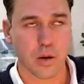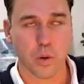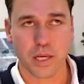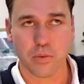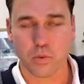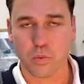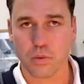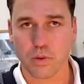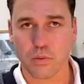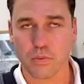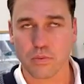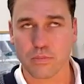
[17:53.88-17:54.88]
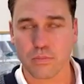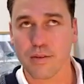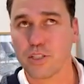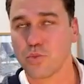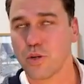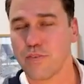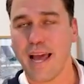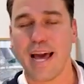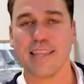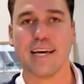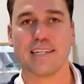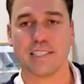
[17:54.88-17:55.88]
get, a lot of agents would have
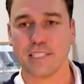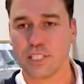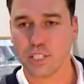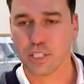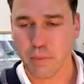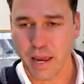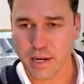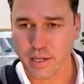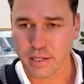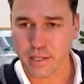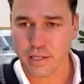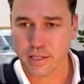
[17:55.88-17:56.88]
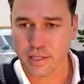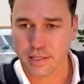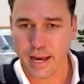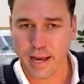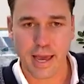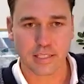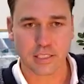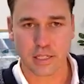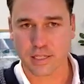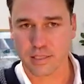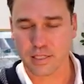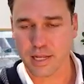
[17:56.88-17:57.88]
had that decision made that, hey, it's
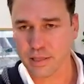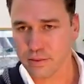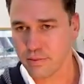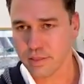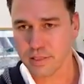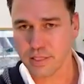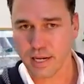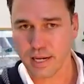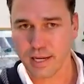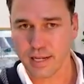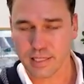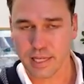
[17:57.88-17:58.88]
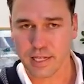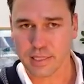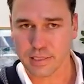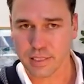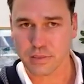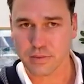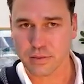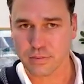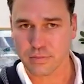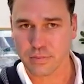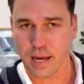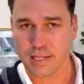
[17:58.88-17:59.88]
a death, it's getting
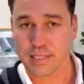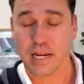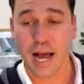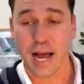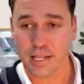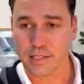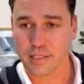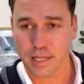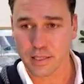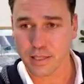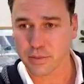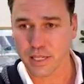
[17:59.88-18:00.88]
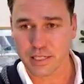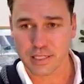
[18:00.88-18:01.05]
denied, the death claim is getting